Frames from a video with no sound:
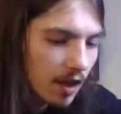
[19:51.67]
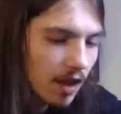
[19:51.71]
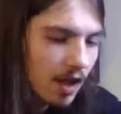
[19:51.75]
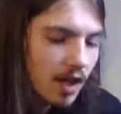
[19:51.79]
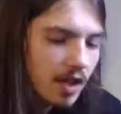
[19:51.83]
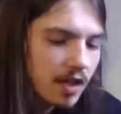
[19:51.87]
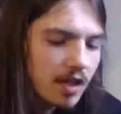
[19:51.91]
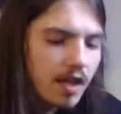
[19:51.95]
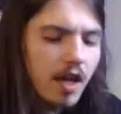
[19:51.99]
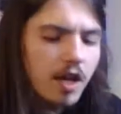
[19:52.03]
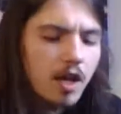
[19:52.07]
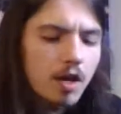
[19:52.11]

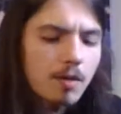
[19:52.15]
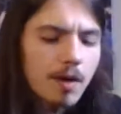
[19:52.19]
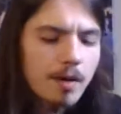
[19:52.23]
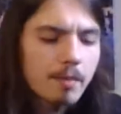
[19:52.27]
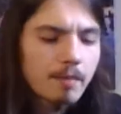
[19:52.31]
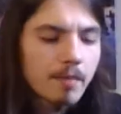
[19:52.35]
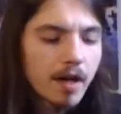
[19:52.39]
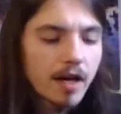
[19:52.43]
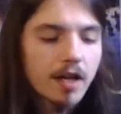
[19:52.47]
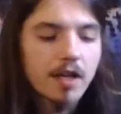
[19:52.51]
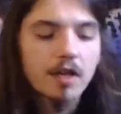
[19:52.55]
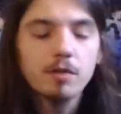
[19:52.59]
Yeah, no, my
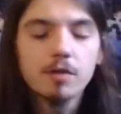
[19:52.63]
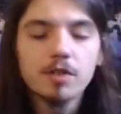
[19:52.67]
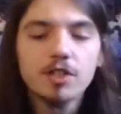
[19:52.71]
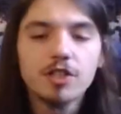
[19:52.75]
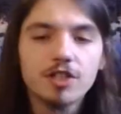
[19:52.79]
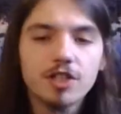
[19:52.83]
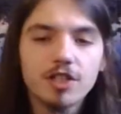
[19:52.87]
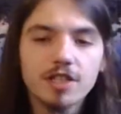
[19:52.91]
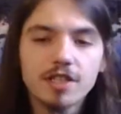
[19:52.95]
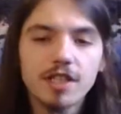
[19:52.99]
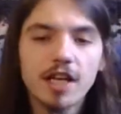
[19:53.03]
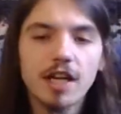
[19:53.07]
buddy was
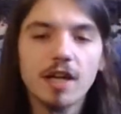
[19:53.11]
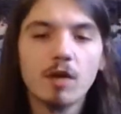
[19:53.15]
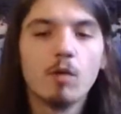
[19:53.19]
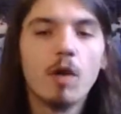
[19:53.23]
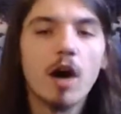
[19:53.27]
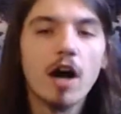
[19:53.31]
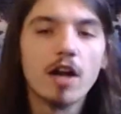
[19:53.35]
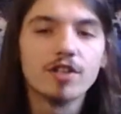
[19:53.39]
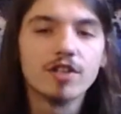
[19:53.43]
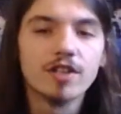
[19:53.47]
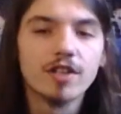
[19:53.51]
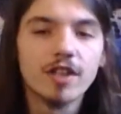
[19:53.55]
just like
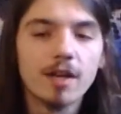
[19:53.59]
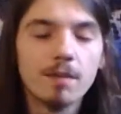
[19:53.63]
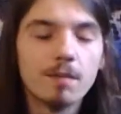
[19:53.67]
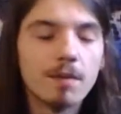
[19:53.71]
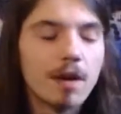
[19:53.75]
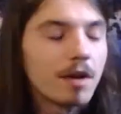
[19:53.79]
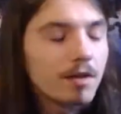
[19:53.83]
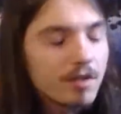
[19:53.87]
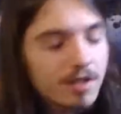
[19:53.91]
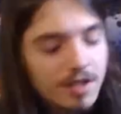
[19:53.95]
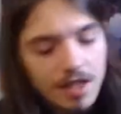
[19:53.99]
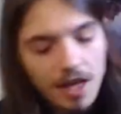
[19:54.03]
watching them, and I
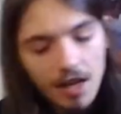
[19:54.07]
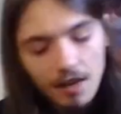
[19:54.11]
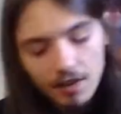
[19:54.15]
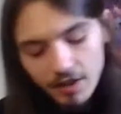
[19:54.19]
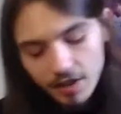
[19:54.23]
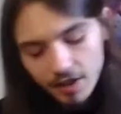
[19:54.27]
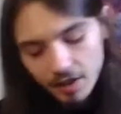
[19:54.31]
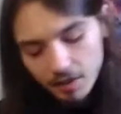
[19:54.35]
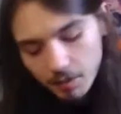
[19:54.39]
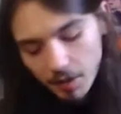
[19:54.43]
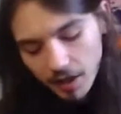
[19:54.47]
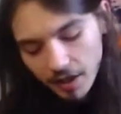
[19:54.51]
was telling
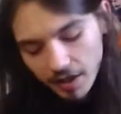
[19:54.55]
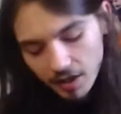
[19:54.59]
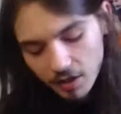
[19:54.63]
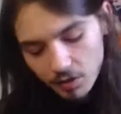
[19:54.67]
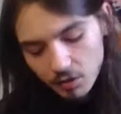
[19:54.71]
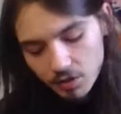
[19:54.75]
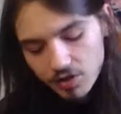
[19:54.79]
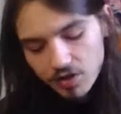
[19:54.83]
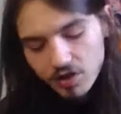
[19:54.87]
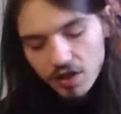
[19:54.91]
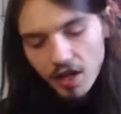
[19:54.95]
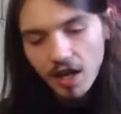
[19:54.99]
him like he
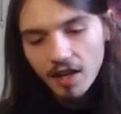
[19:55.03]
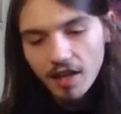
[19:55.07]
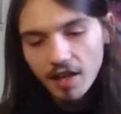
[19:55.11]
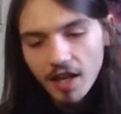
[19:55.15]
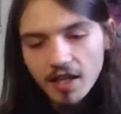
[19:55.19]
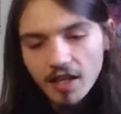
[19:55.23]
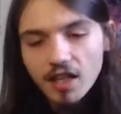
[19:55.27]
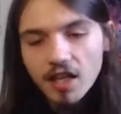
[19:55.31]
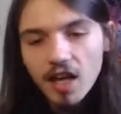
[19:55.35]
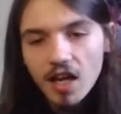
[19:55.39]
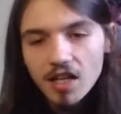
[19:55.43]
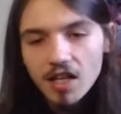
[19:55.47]
was
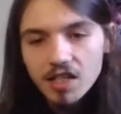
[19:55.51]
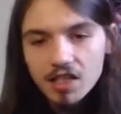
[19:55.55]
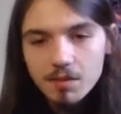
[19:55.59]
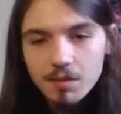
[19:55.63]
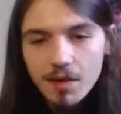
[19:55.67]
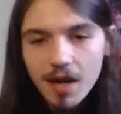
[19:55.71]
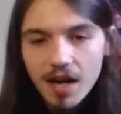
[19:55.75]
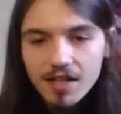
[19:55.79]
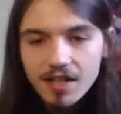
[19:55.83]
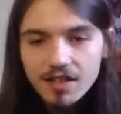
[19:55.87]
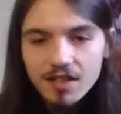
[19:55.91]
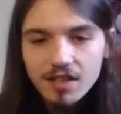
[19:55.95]
like
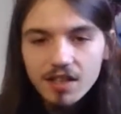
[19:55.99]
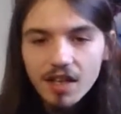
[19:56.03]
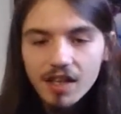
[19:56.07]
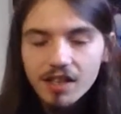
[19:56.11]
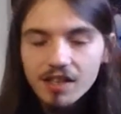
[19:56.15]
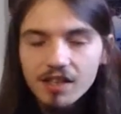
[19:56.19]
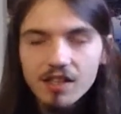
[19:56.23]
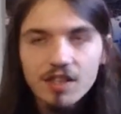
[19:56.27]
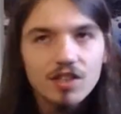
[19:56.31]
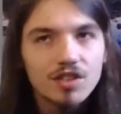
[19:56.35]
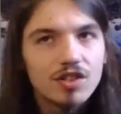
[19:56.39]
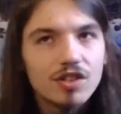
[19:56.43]
customizing like
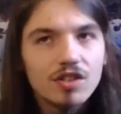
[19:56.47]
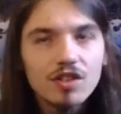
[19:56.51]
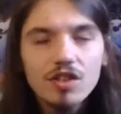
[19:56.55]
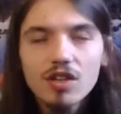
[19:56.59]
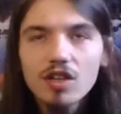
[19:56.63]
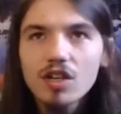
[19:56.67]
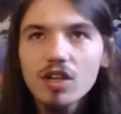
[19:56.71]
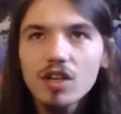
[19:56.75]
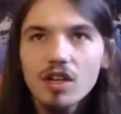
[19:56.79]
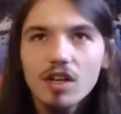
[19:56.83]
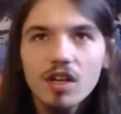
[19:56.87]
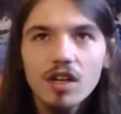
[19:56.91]
this
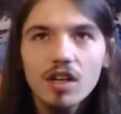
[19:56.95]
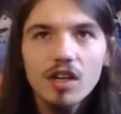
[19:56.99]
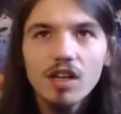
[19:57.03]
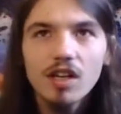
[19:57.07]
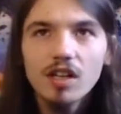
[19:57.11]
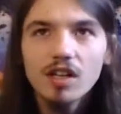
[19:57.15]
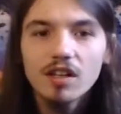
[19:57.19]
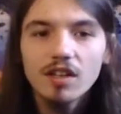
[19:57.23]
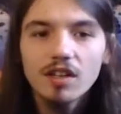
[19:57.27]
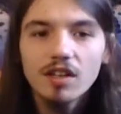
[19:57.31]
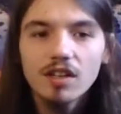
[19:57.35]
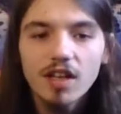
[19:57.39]

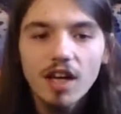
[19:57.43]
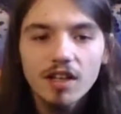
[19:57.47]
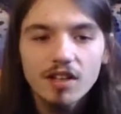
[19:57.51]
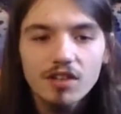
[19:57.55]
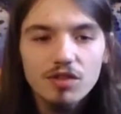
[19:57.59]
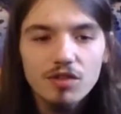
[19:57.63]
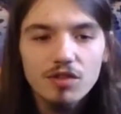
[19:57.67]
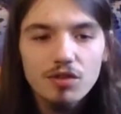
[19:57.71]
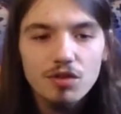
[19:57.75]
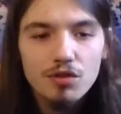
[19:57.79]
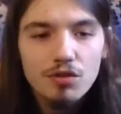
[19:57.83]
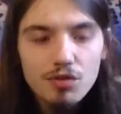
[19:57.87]
like
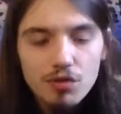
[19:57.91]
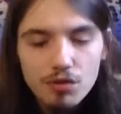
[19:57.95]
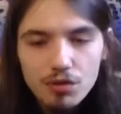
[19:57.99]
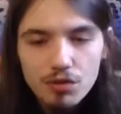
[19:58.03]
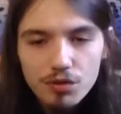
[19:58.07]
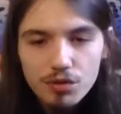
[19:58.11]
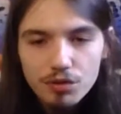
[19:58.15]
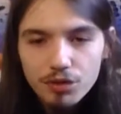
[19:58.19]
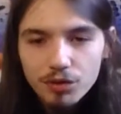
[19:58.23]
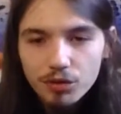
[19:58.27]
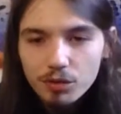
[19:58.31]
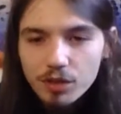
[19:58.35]

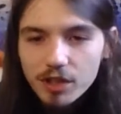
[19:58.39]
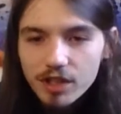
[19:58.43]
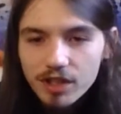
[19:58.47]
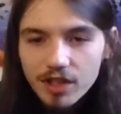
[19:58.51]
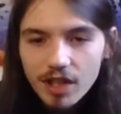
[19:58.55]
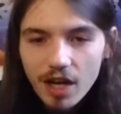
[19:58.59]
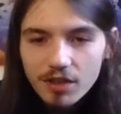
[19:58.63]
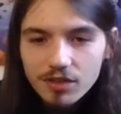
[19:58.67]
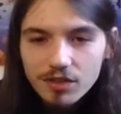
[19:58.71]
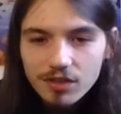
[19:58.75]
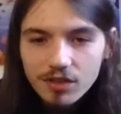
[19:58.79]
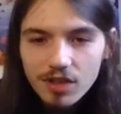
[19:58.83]

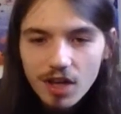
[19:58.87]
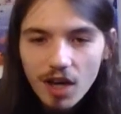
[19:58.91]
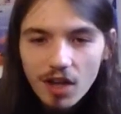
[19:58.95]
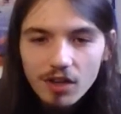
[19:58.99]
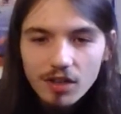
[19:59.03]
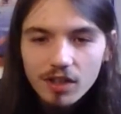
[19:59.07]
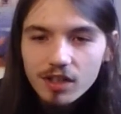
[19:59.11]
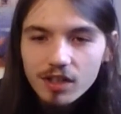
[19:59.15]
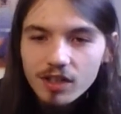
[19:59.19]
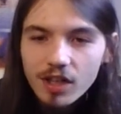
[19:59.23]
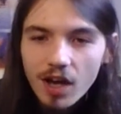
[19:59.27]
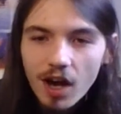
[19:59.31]
$2,000-$3,000
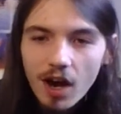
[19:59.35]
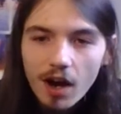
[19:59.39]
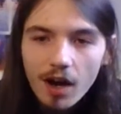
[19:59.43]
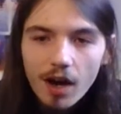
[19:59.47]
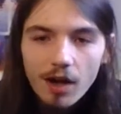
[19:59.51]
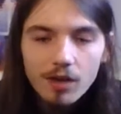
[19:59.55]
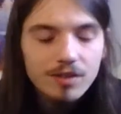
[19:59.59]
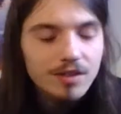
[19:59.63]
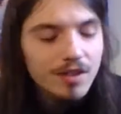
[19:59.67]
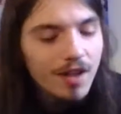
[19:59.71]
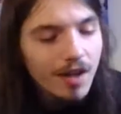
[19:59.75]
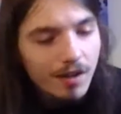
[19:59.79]
guitar, I
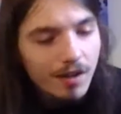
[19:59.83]
was telling